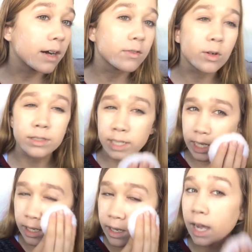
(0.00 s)
course,
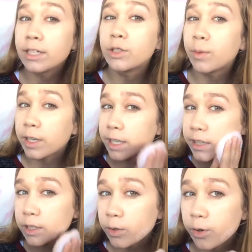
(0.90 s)
I do want to get the
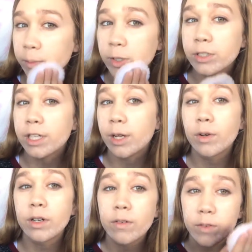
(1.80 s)
Laura Mercier one
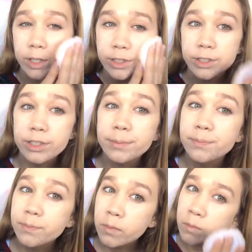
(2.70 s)
eventually,
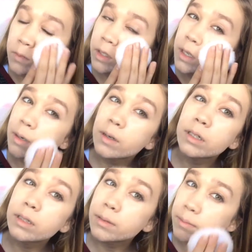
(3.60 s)

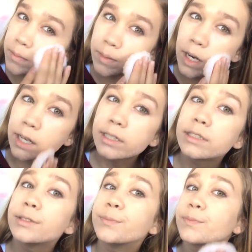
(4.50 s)
but
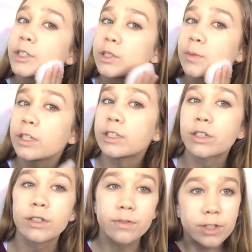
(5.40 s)
this one is
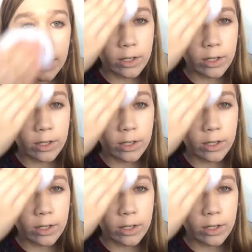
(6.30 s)
good for now. We